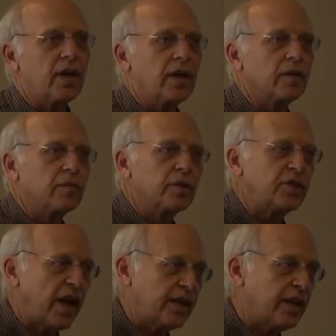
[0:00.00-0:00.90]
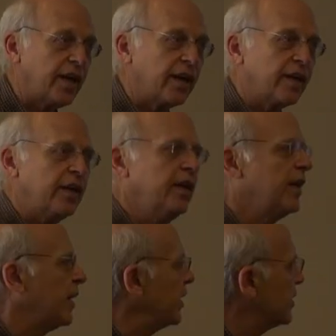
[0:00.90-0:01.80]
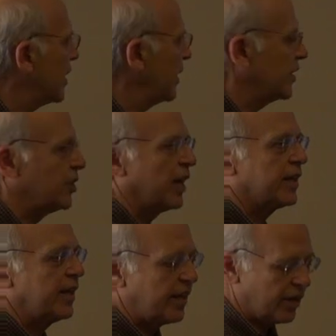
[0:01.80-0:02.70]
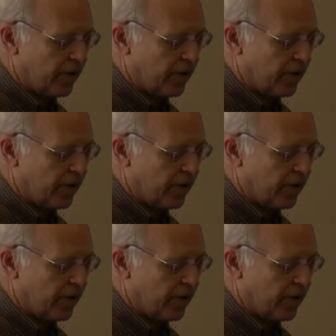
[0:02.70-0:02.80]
uh, with Jackie Kennedy. He designed the John Kennedy